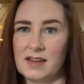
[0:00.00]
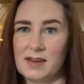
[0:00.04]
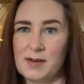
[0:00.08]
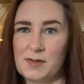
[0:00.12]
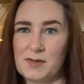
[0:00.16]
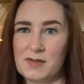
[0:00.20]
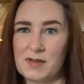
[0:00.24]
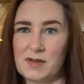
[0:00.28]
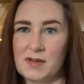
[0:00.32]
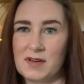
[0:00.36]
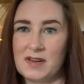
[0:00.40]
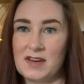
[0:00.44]

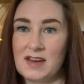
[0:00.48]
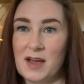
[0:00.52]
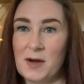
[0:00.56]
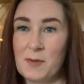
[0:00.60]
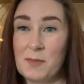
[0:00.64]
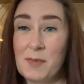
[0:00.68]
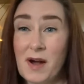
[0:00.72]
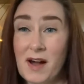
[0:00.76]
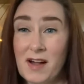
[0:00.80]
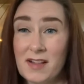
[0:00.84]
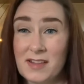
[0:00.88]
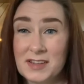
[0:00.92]
a nail
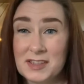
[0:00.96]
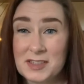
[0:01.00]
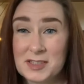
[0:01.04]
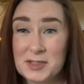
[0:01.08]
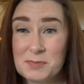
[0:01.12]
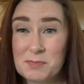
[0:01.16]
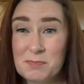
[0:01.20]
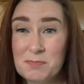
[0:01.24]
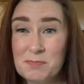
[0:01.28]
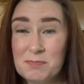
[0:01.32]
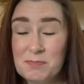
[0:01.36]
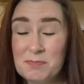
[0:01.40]
polish
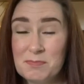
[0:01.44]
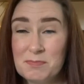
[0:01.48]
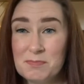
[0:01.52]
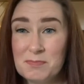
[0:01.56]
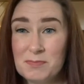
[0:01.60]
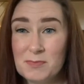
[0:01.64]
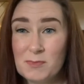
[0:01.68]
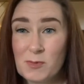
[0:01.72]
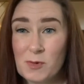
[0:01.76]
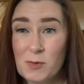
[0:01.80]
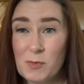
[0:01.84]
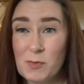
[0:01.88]

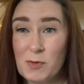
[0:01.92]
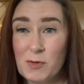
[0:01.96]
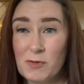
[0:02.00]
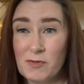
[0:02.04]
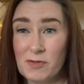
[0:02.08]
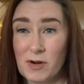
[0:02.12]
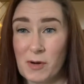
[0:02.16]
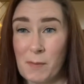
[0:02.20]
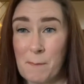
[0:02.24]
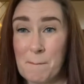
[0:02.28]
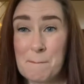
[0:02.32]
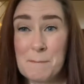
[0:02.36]

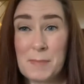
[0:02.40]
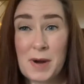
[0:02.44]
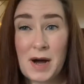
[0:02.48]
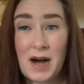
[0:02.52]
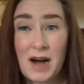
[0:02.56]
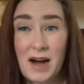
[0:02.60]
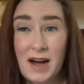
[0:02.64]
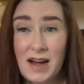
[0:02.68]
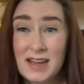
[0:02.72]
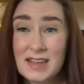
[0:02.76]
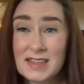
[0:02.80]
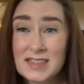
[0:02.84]
remover
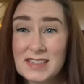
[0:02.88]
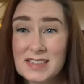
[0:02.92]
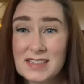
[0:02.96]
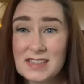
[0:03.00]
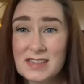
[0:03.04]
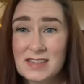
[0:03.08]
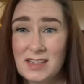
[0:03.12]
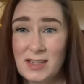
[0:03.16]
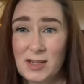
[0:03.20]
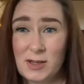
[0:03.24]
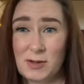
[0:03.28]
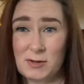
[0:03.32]
pot
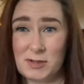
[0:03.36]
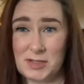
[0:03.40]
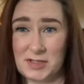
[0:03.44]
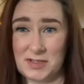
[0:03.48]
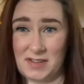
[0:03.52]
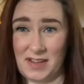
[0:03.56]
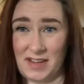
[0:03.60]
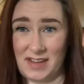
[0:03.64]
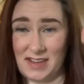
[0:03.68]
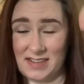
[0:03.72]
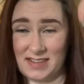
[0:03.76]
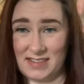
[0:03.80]
that you just
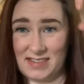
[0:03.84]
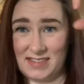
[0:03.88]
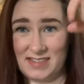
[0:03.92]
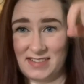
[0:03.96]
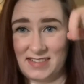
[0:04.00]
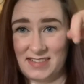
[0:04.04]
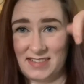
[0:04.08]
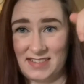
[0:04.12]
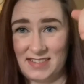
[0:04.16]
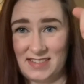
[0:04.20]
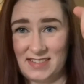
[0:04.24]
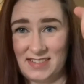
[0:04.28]
like,
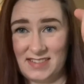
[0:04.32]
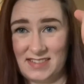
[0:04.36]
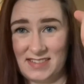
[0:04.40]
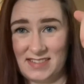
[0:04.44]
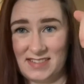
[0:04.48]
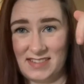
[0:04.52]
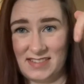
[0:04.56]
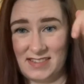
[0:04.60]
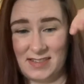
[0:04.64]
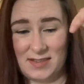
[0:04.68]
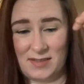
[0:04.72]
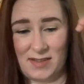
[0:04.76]

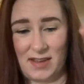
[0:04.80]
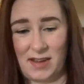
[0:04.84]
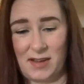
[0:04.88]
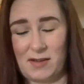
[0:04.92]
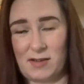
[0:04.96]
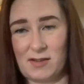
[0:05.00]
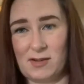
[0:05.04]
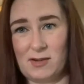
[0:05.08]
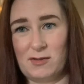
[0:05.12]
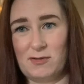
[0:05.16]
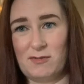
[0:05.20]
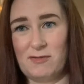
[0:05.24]
it's like
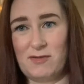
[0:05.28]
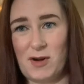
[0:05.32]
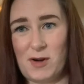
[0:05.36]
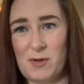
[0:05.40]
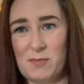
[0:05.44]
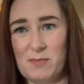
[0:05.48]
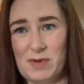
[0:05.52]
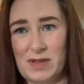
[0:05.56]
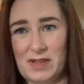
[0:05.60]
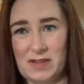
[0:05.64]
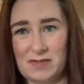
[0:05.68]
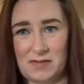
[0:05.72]
little
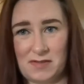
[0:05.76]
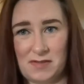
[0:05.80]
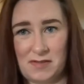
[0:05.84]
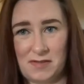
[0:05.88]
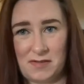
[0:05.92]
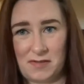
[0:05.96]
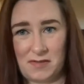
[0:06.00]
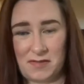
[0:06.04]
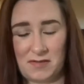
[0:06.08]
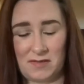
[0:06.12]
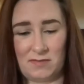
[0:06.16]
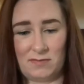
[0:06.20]
foam
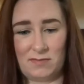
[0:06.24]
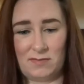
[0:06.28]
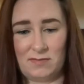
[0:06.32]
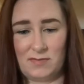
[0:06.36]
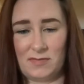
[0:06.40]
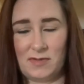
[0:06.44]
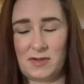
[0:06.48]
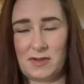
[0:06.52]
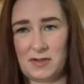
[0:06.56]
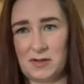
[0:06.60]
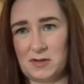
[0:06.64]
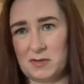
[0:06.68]
pieces
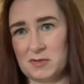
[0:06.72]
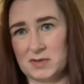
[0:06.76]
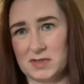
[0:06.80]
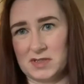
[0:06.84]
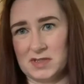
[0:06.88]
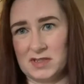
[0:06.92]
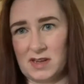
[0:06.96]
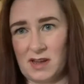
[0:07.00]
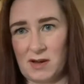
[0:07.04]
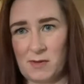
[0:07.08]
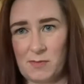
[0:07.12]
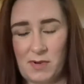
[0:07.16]
soaked
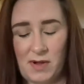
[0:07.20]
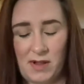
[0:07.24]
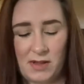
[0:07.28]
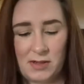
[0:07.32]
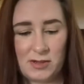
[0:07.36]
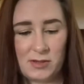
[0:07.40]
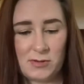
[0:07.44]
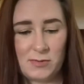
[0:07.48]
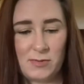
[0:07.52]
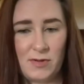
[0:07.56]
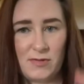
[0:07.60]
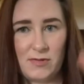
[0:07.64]
in nail
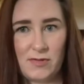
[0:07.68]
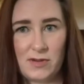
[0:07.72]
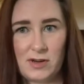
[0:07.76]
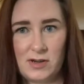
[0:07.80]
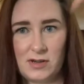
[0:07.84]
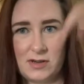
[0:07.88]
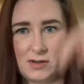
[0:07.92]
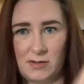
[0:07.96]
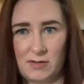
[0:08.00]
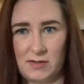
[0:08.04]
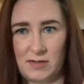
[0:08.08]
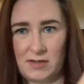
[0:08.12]
polish remover,
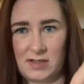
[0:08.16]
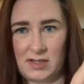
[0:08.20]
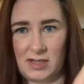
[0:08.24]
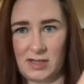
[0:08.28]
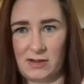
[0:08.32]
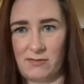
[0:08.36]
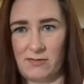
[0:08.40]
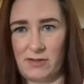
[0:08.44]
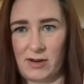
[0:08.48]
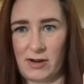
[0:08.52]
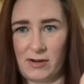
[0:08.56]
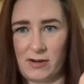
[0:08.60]
and you stick
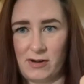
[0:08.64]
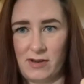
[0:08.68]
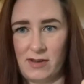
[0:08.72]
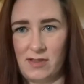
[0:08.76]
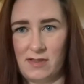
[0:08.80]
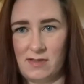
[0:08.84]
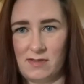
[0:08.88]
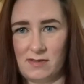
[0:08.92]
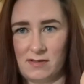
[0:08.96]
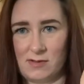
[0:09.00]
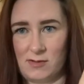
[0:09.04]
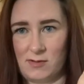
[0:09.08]
your finger in
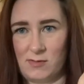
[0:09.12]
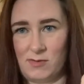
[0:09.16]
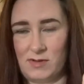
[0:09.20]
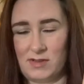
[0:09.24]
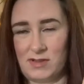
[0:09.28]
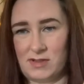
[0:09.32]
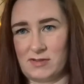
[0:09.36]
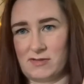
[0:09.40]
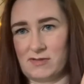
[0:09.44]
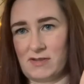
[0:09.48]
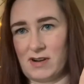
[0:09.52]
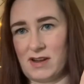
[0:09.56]
and
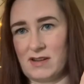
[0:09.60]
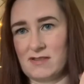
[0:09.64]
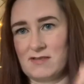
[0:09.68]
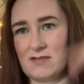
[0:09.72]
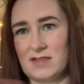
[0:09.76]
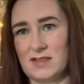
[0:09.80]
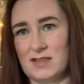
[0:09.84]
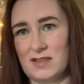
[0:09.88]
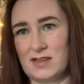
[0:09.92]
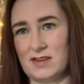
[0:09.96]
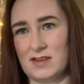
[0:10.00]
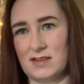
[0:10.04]
twist it around,
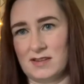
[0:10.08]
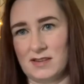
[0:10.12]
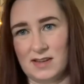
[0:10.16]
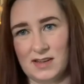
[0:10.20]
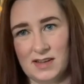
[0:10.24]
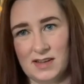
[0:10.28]
and then